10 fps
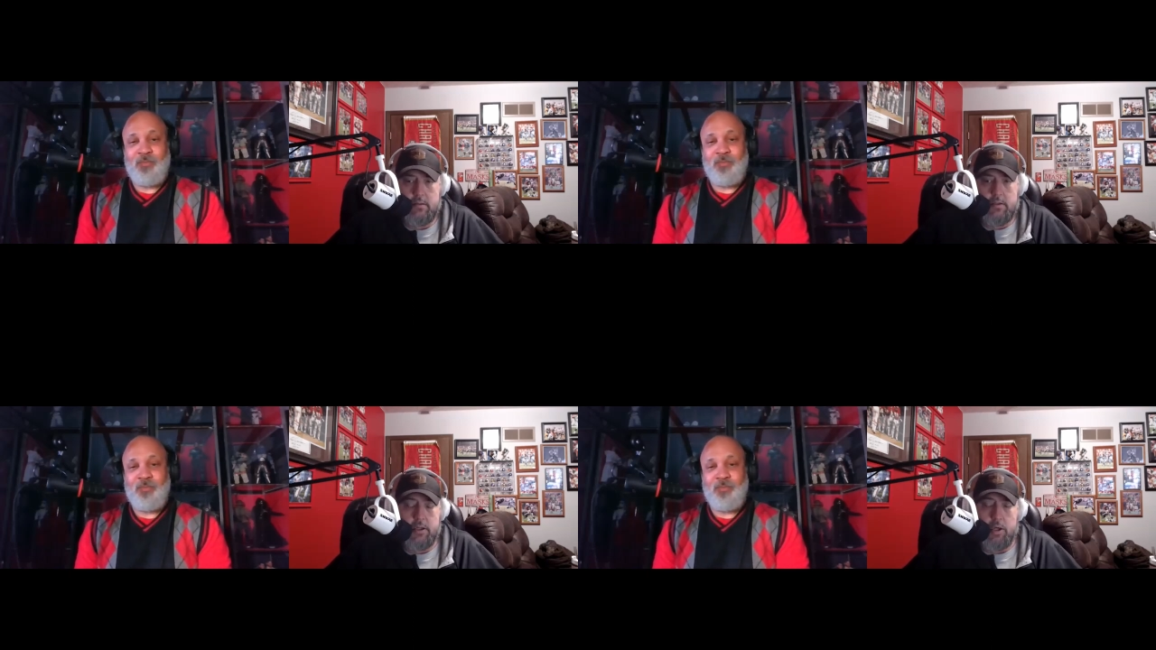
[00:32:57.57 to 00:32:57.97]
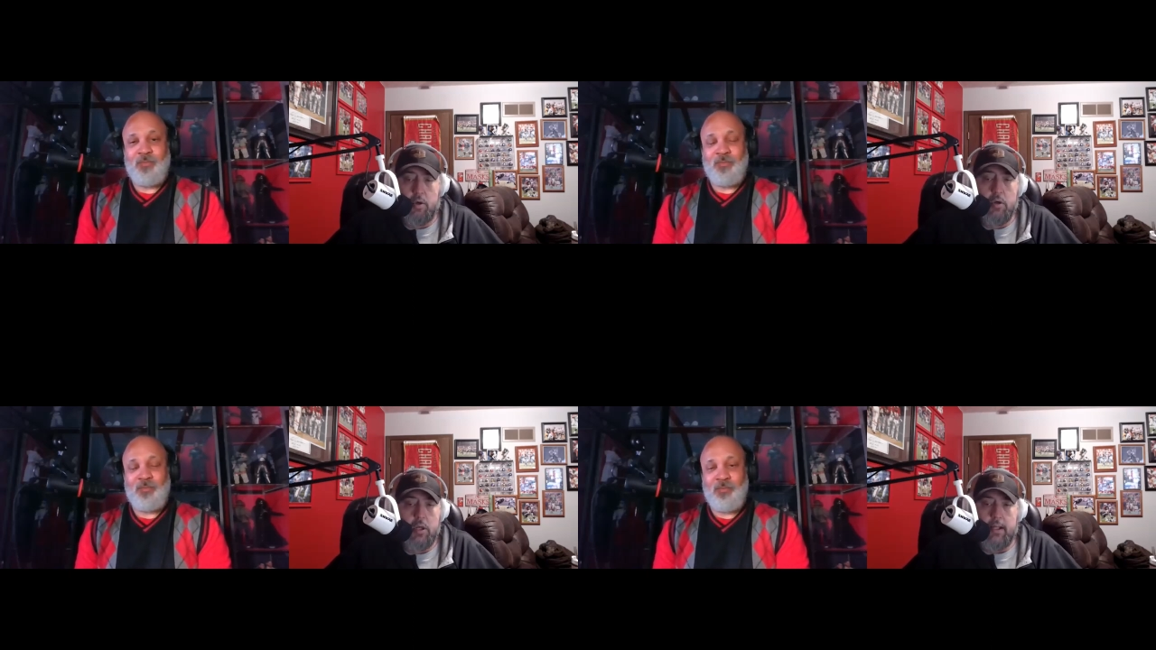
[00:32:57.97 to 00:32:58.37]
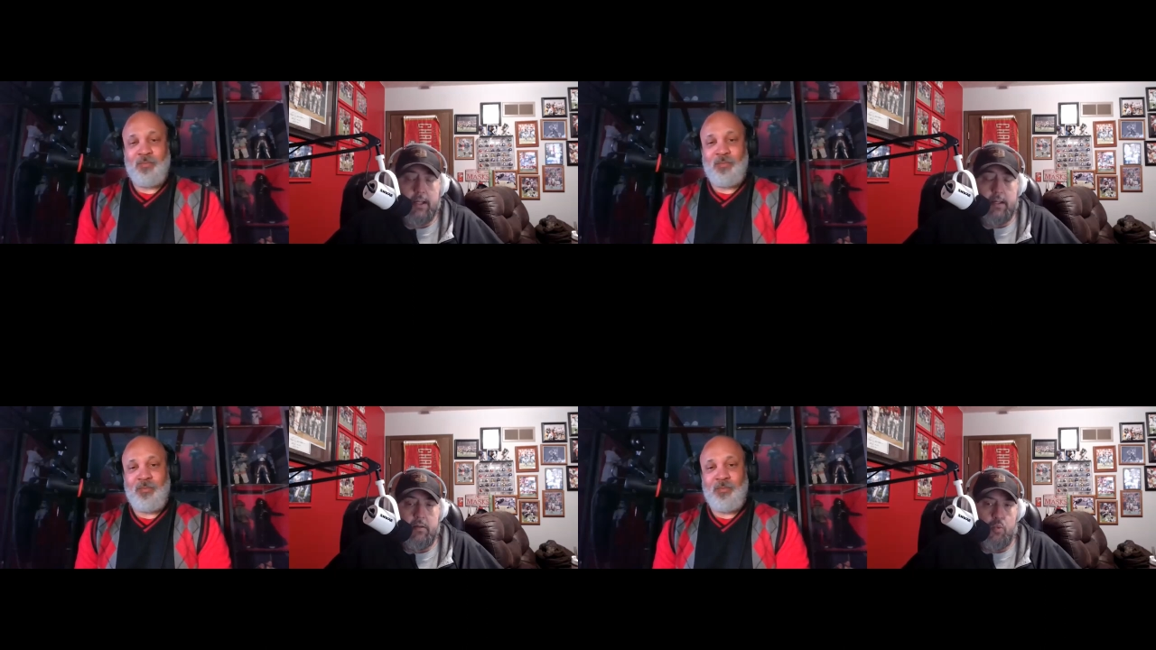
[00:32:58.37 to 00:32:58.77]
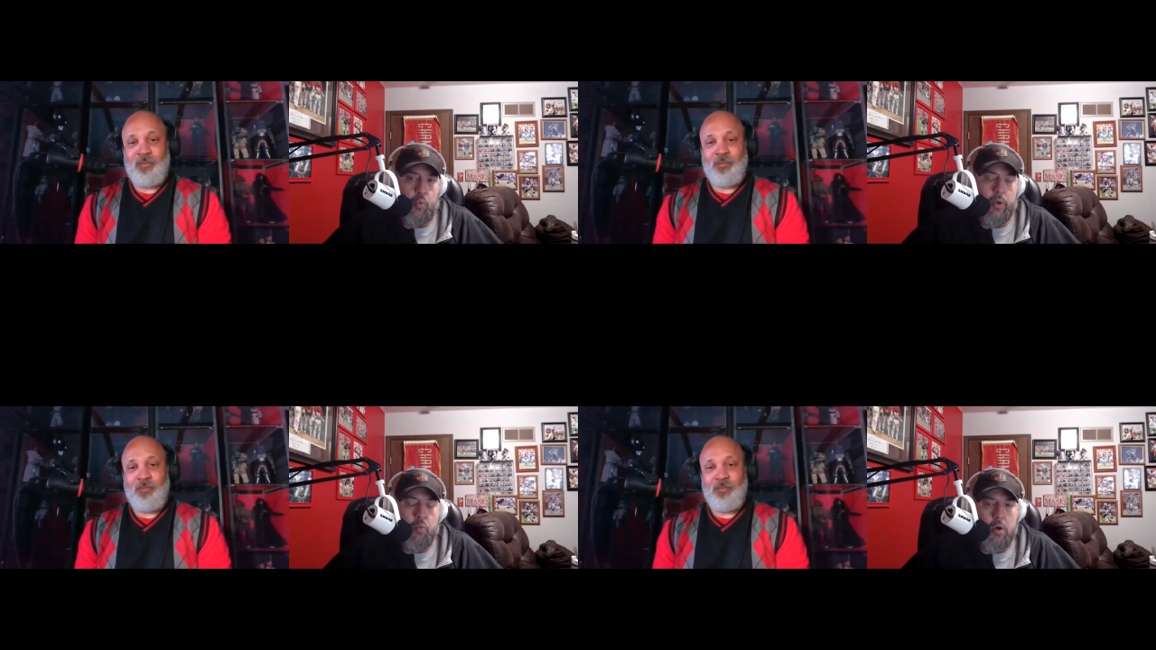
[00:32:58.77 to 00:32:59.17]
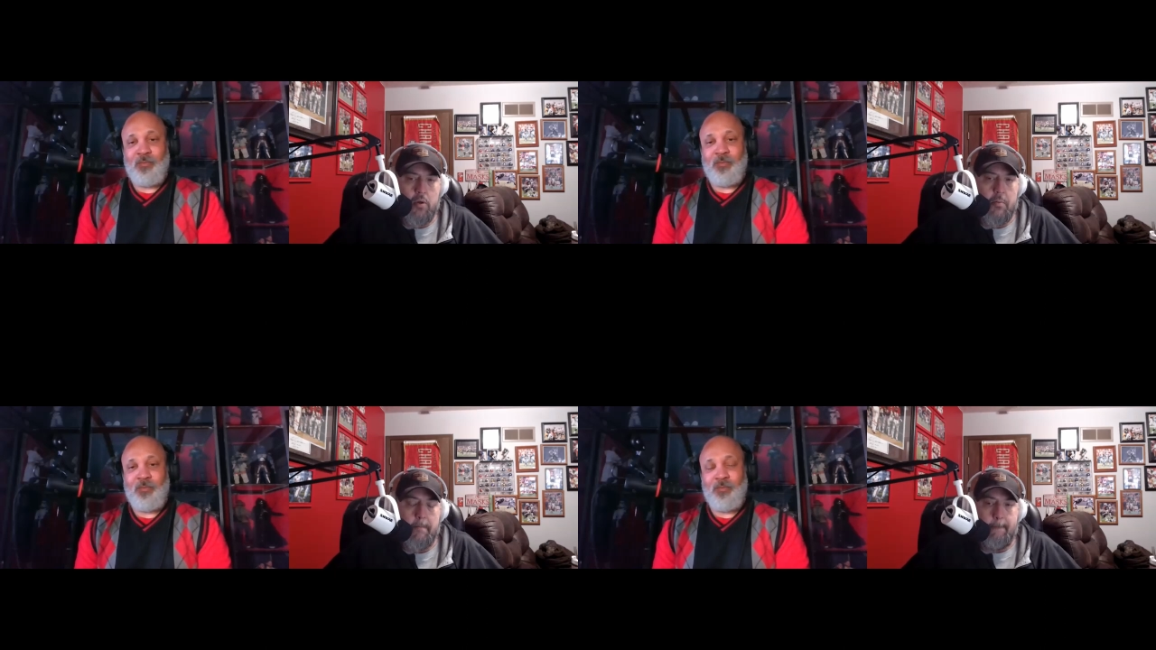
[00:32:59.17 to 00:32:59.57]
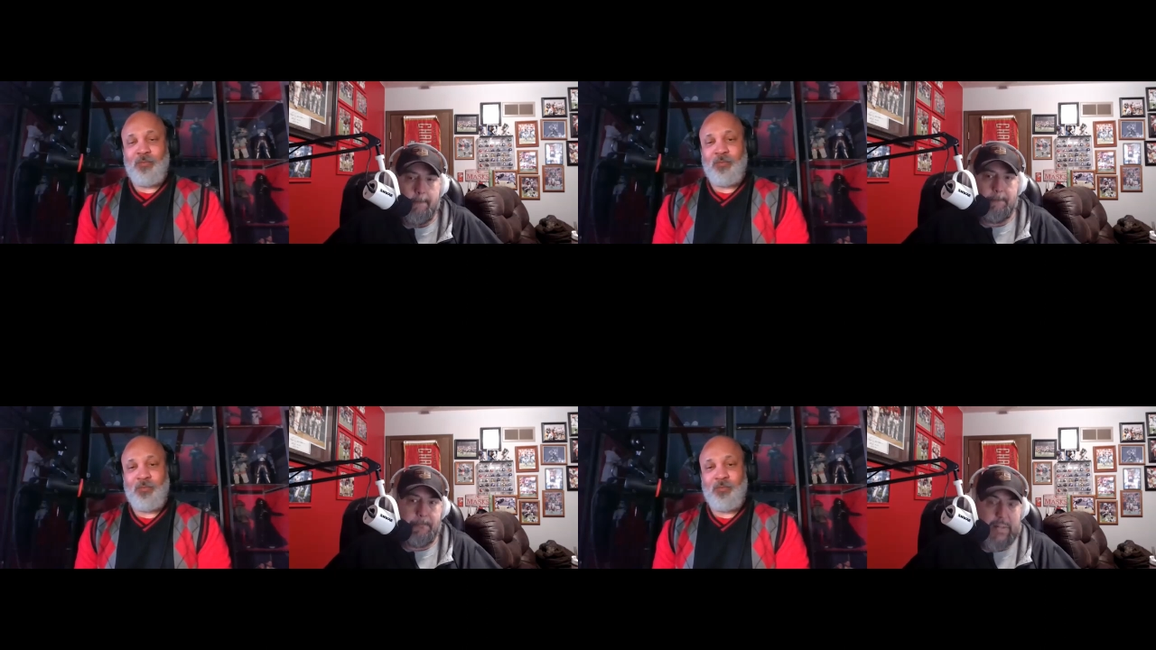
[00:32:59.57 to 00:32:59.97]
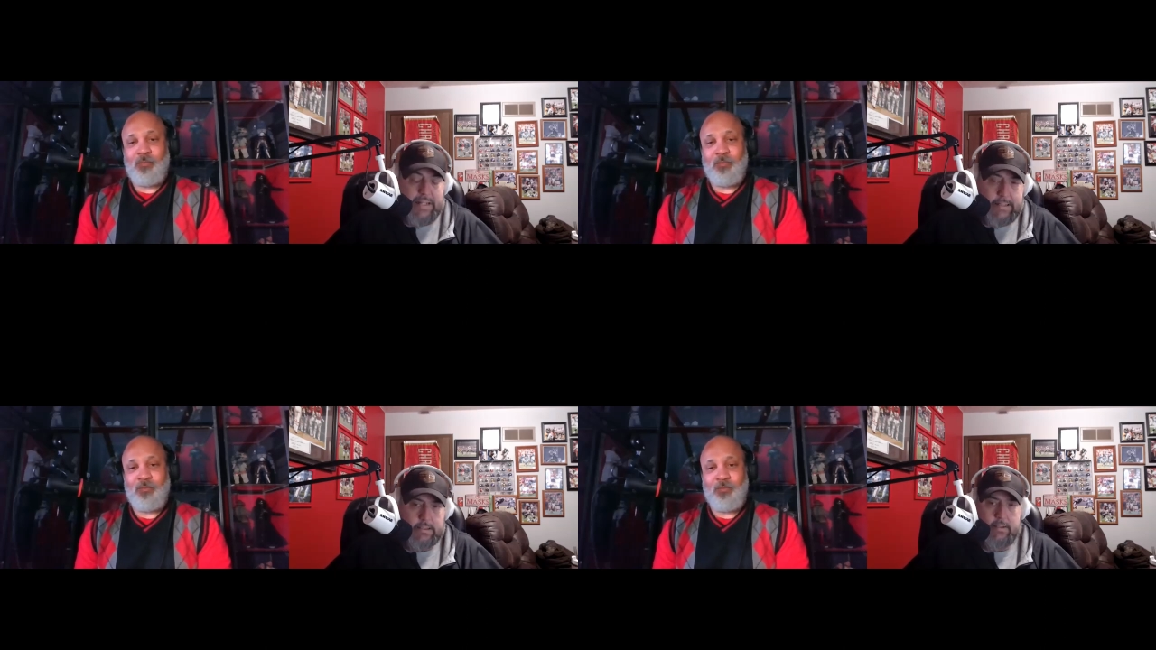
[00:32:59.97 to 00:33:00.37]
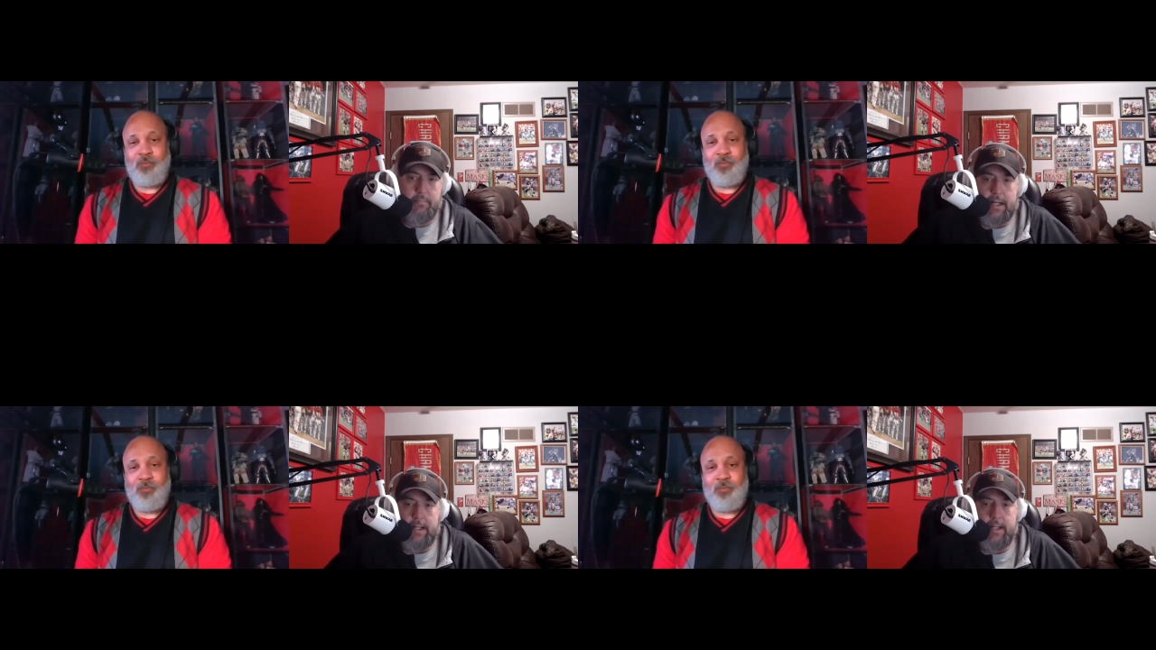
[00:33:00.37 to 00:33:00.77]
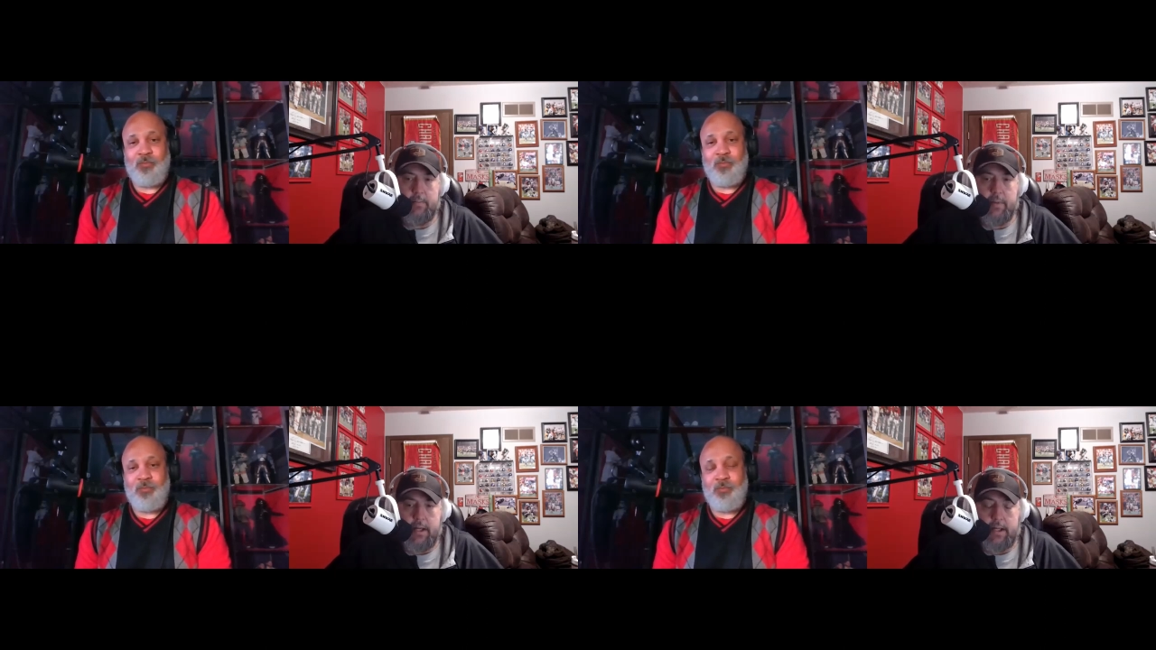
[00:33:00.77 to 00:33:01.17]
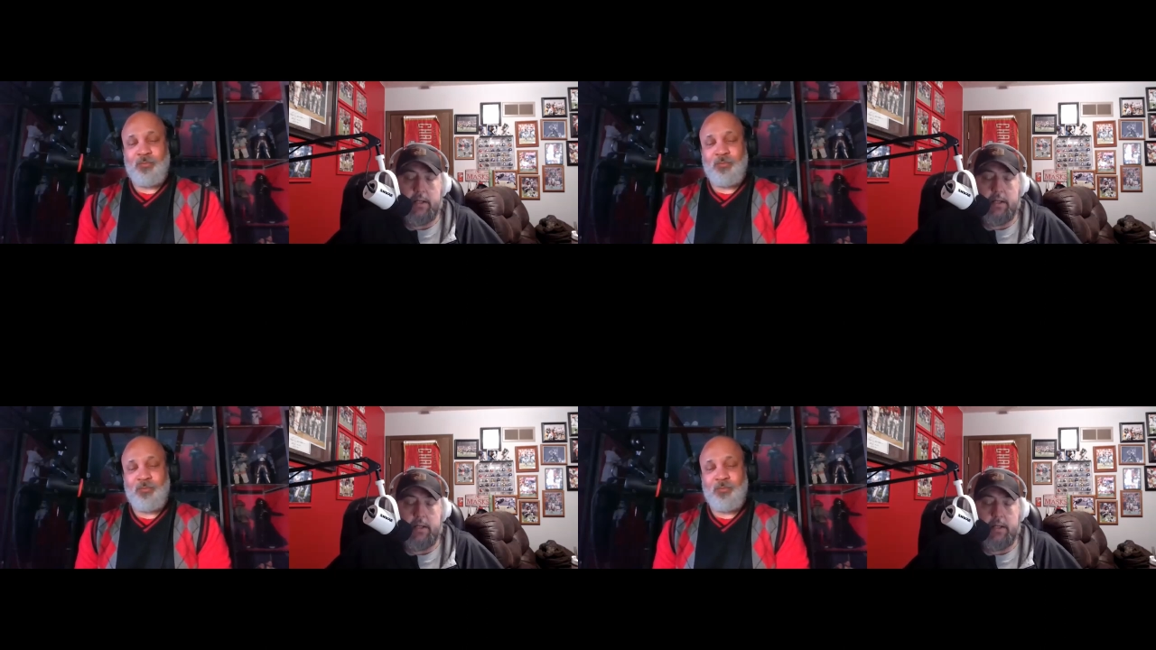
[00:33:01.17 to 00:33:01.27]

Speaker 1: You know, we weren't beaten by anybody.